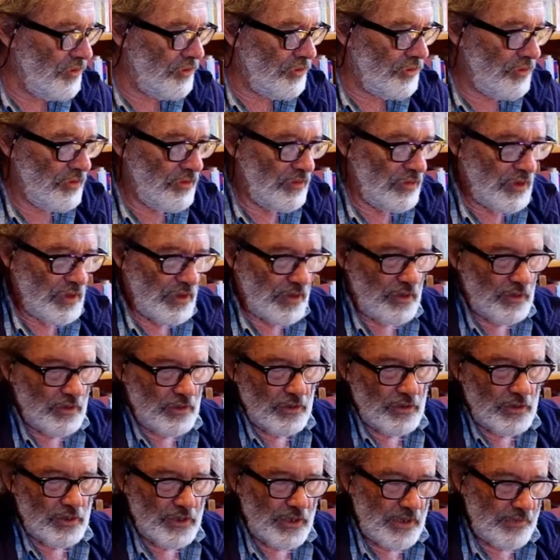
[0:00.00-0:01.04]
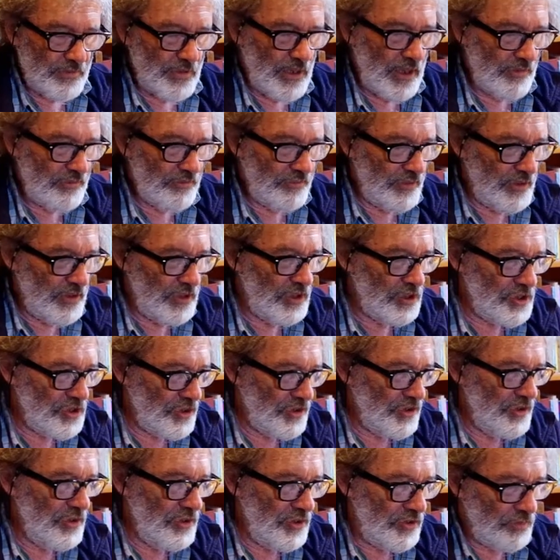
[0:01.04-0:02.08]
stucco, you can have that finish.
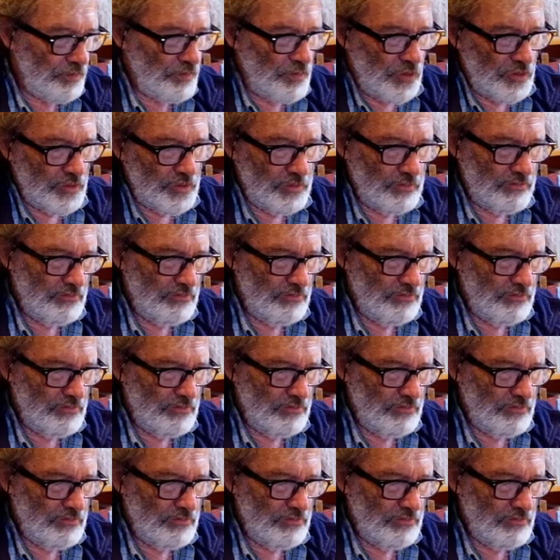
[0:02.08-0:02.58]
So you just put